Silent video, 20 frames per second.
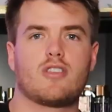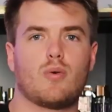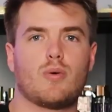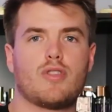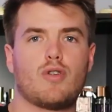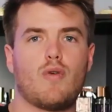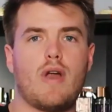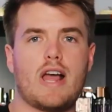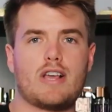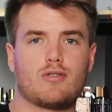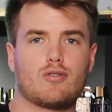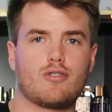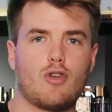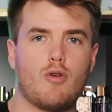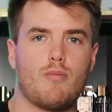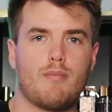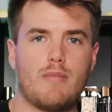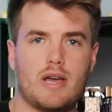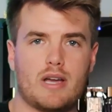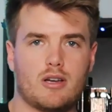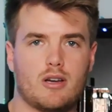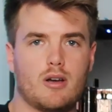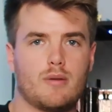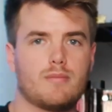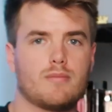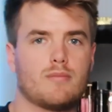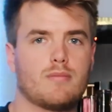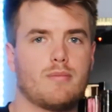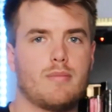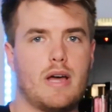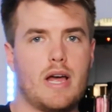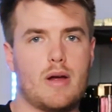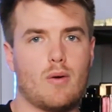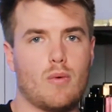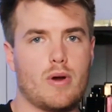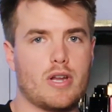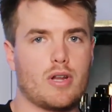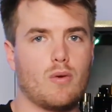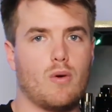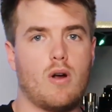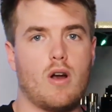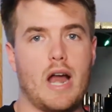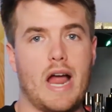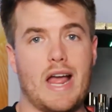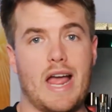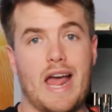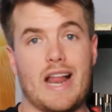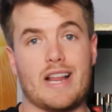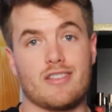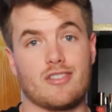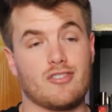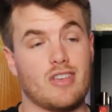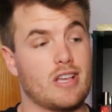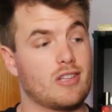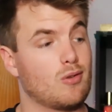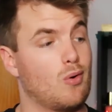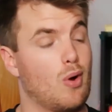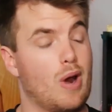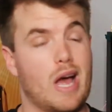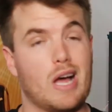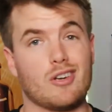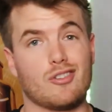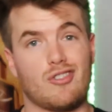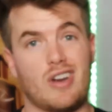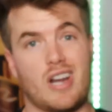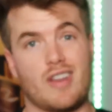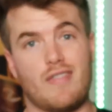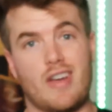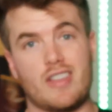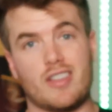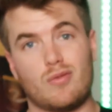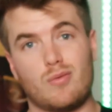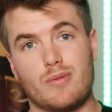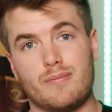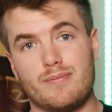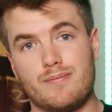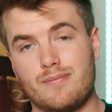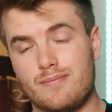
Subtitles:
So when the rack stores open back up by where you are, I highly suggest going out and trying to find this one.